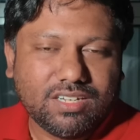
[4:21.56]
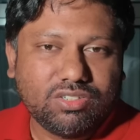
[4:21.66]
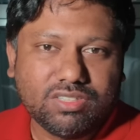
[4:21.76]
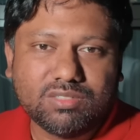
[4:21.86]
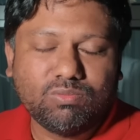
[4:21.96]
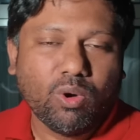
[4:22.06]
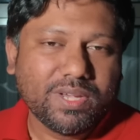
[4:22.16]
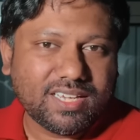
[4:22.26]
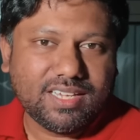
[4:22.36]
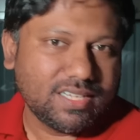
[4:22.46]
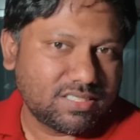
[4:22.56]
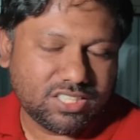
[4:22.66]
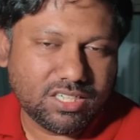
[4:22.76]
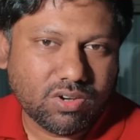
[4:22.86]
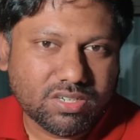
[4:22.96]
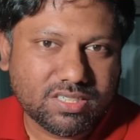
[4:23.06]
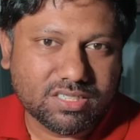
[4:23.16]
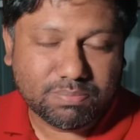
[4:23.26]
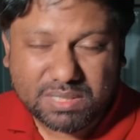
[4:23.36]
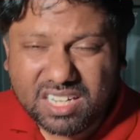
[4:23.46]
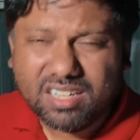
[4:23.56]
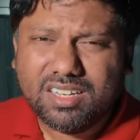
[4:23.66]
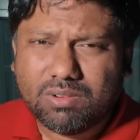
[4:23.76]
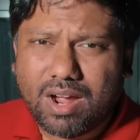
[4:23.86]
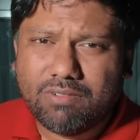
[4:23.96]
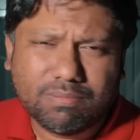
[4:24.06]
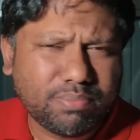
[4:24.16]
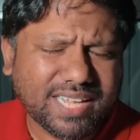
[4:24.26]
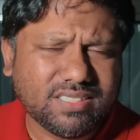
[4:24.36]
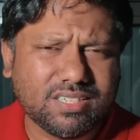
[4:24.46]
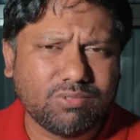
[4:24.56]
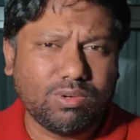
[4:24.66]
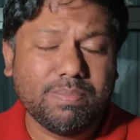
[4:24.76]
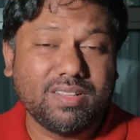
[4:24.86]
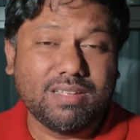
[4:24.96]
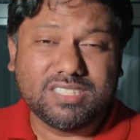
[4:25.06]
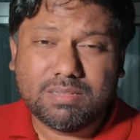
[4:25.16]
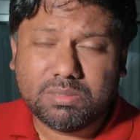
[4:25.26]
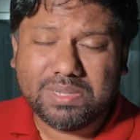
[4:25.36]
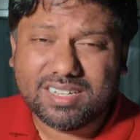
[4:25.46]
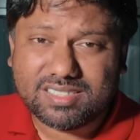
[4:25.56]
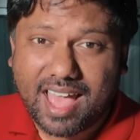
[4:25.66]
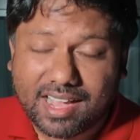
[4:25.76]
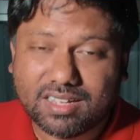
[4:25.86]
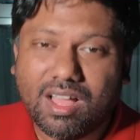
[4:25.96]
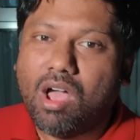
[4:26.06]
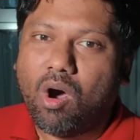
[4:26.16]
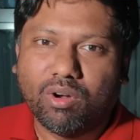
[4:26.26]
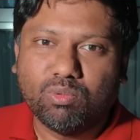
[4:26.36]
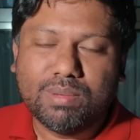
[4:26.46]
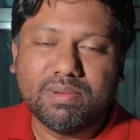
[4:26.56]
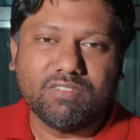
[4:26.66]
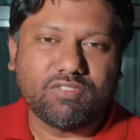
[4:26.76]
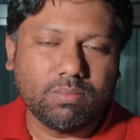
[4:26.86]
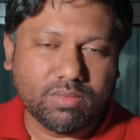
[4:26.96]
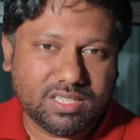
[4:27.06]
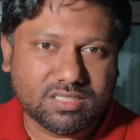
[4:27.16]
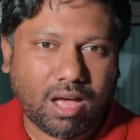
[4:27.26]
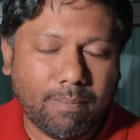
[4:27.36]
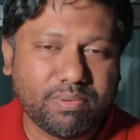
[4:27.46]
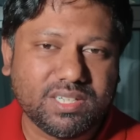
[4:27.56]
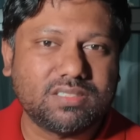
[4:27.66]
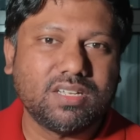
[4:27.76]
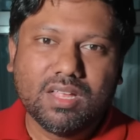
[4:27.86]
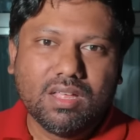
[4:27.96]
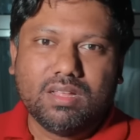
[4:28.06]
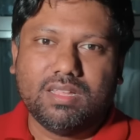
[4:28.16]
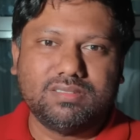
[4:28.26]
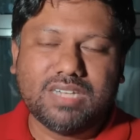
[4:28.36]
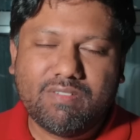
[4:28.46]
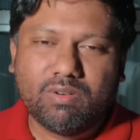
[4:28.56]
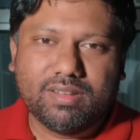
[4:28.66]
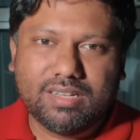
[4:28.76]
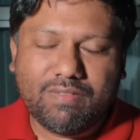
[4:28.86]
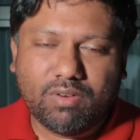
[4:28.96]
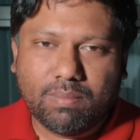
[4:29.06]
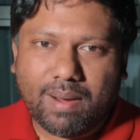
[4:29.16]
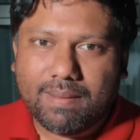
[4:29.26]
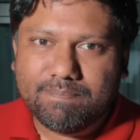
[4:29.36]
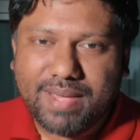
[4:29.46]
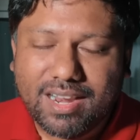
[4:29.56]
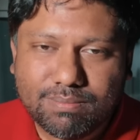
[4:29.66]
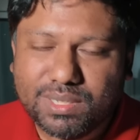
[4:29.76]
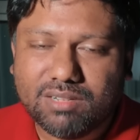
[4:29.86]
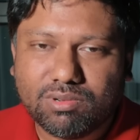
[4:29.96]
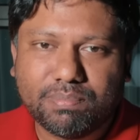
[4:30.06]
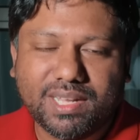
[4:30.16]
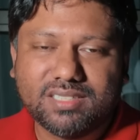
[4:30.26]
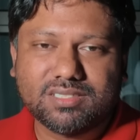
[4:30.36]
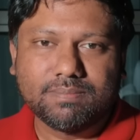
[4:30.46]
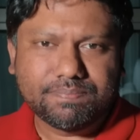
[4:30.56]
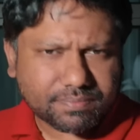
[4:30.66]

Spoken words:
into this woke ESG nonsense, particularly around replacing women. There seems to be an attack on women from these companies. There's never about men being replaced